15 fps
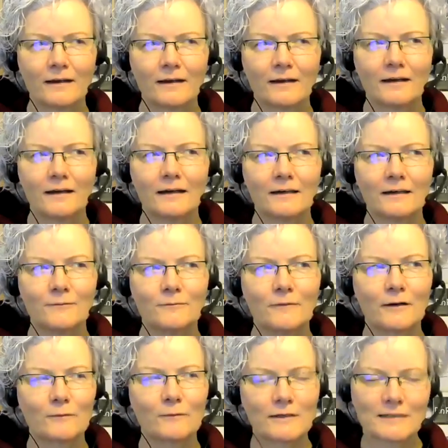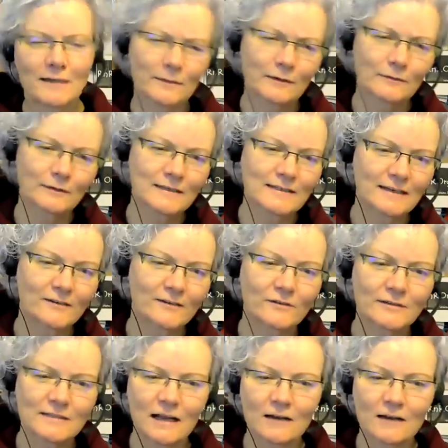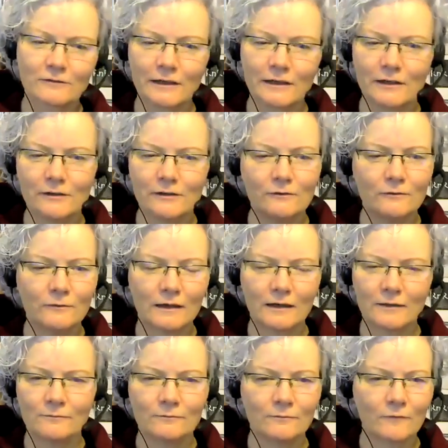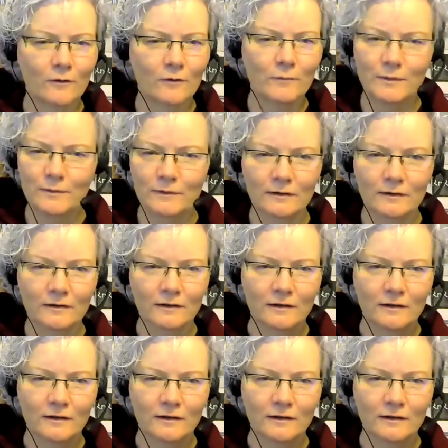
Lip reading: And what's happening with the centre itself? Are people